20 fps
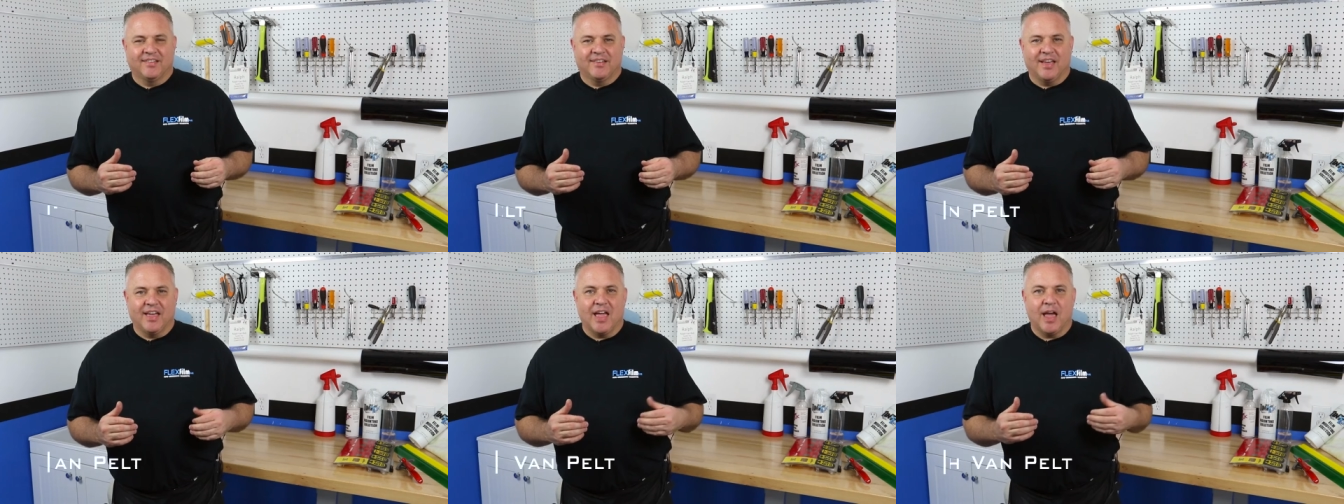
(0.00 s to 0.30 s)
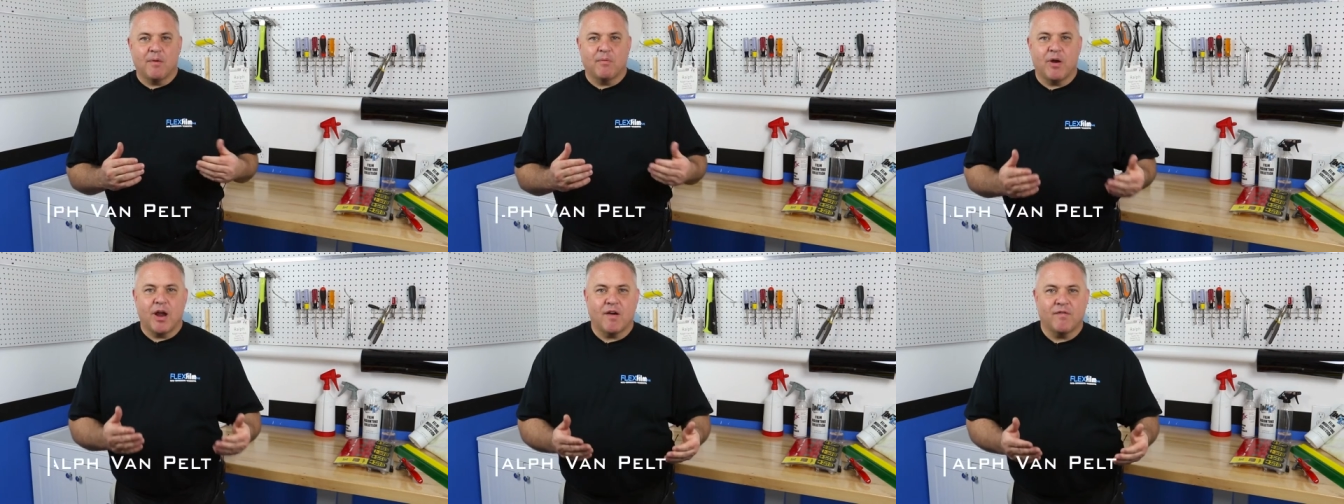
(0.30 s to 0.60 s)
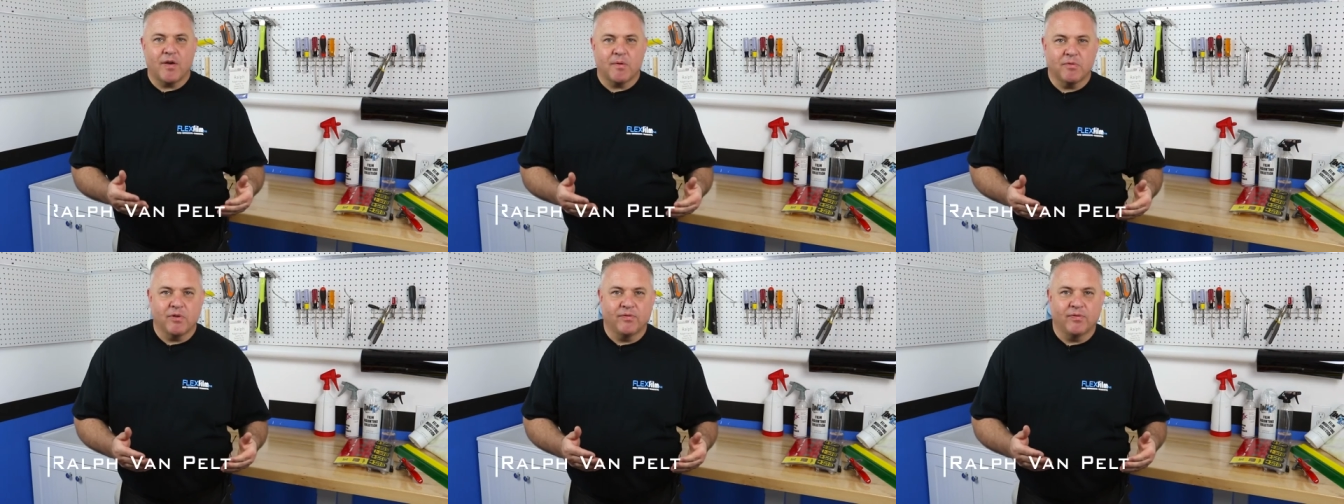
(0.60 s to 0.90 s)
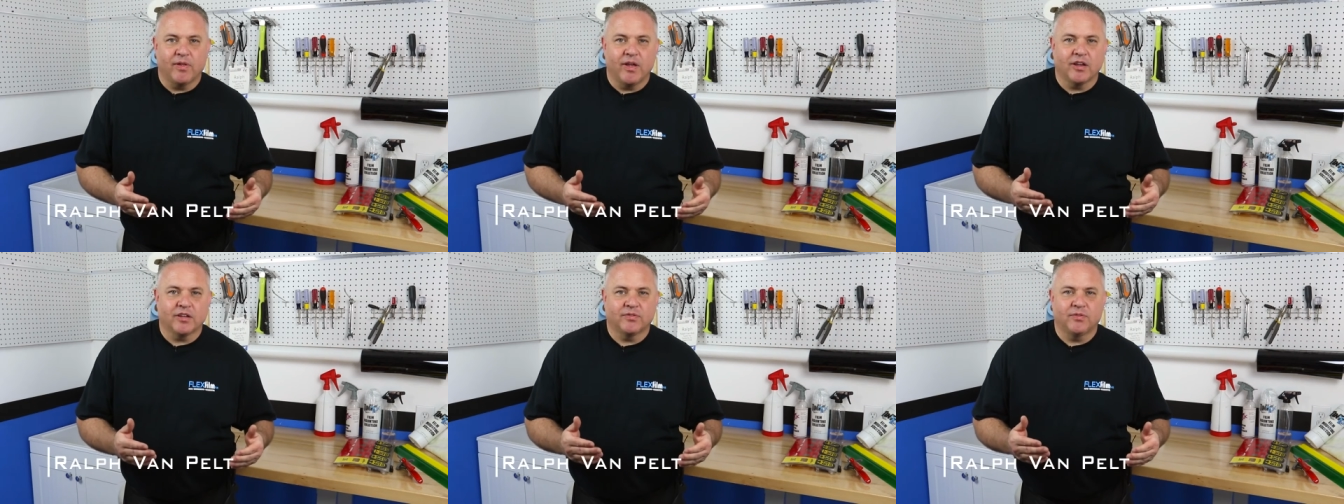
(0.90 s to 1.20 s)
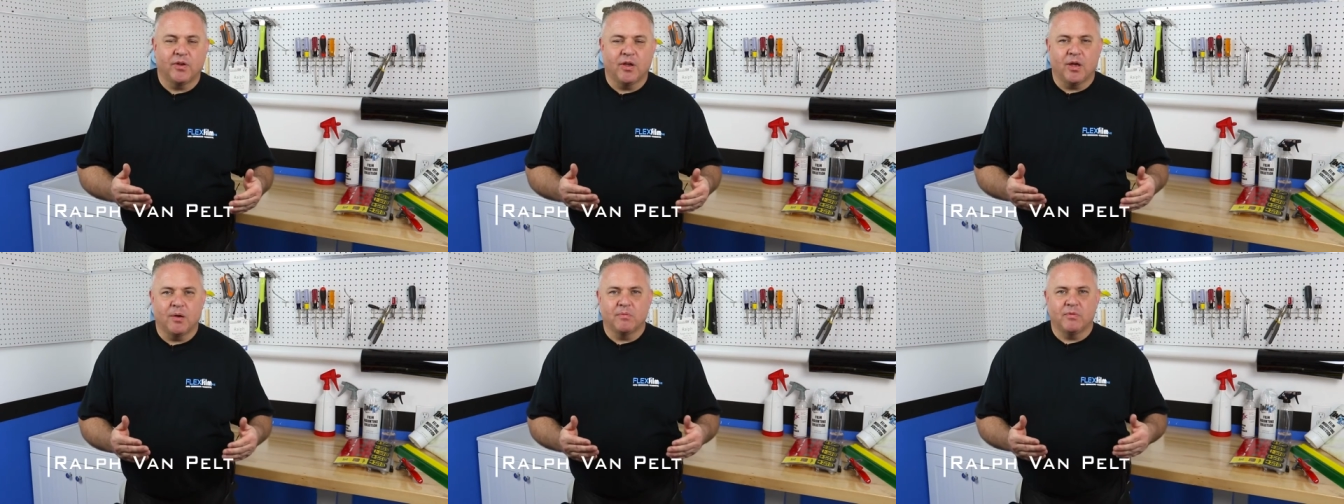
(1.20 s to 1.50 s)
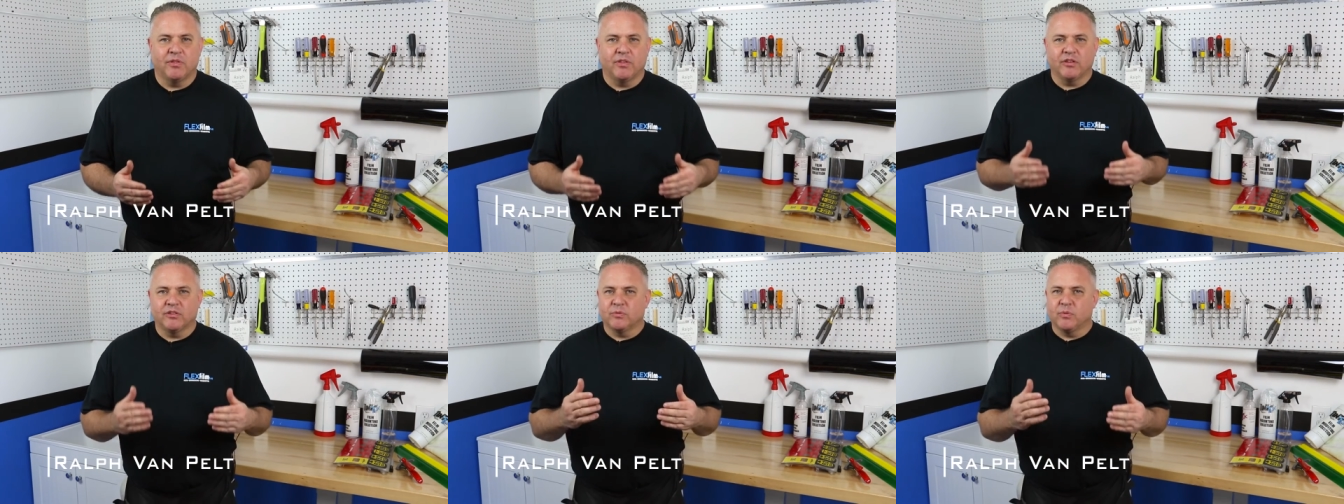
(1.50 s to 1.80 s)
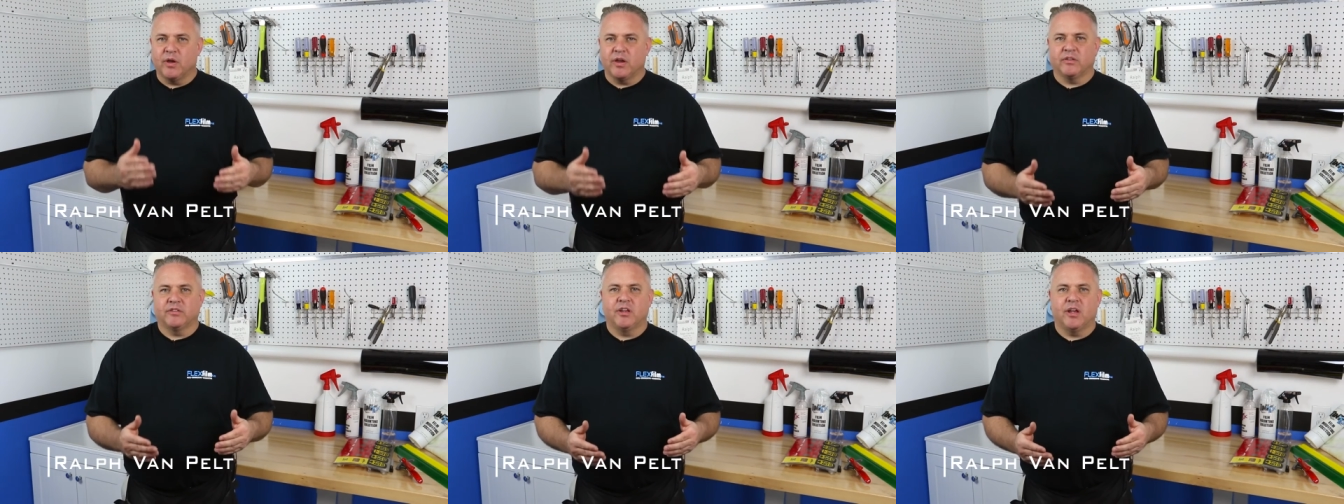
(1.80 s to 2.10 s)
Hey, I'm Ralph, I'm a Flex Film, and this
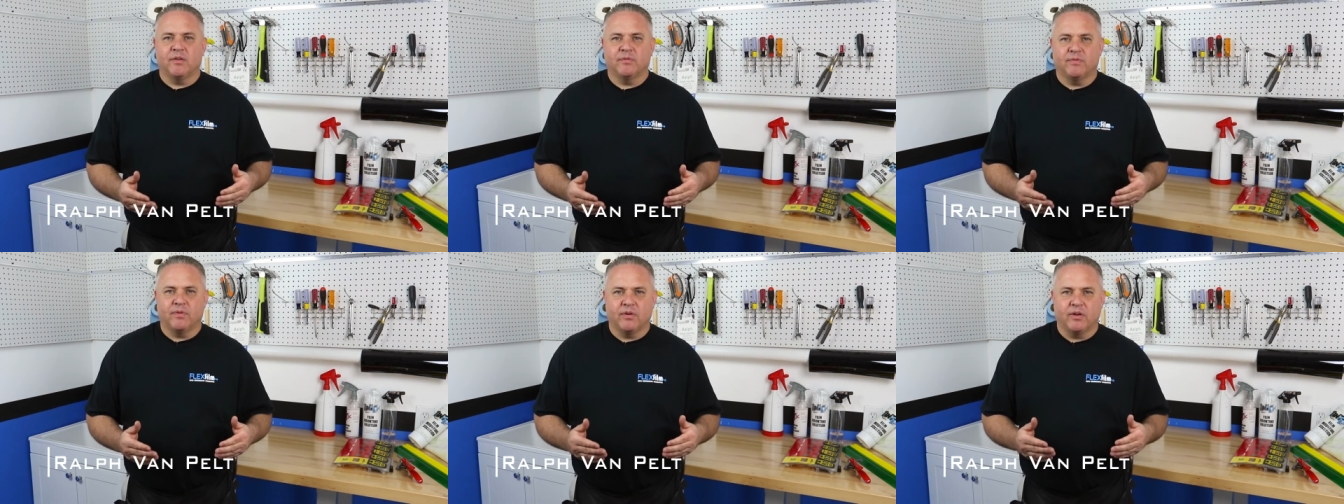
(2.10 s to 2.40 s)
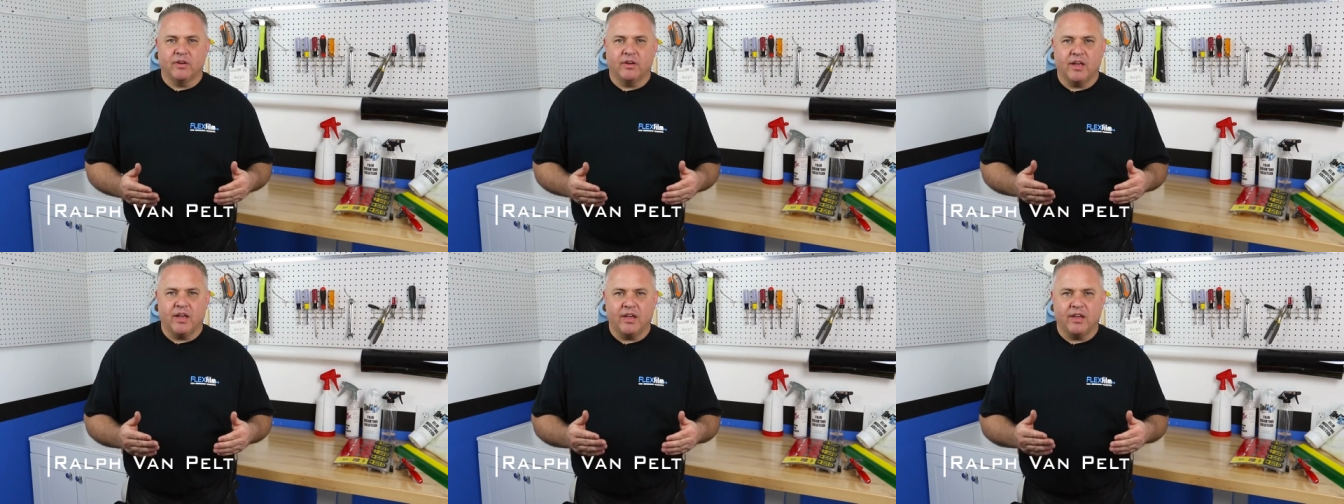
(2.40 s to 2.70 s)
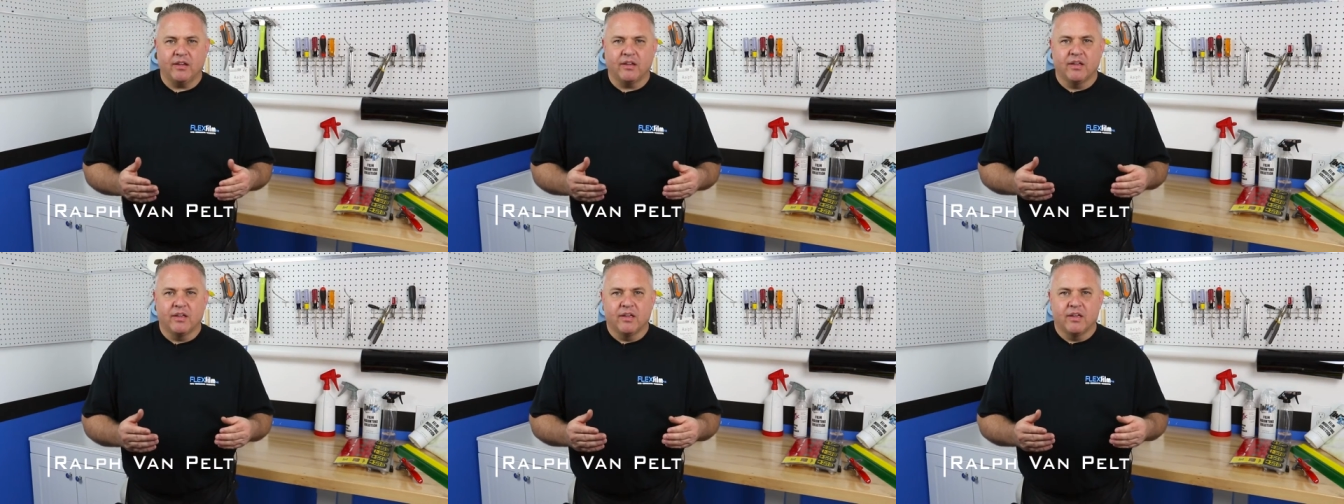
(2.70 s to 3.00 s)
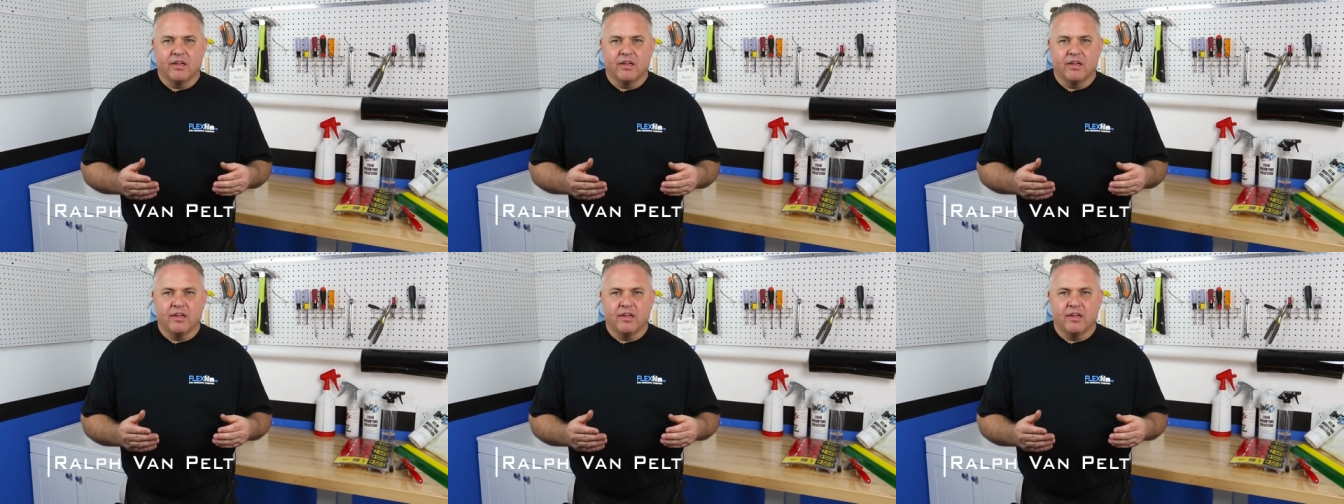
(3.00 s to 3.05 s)
quick tip for today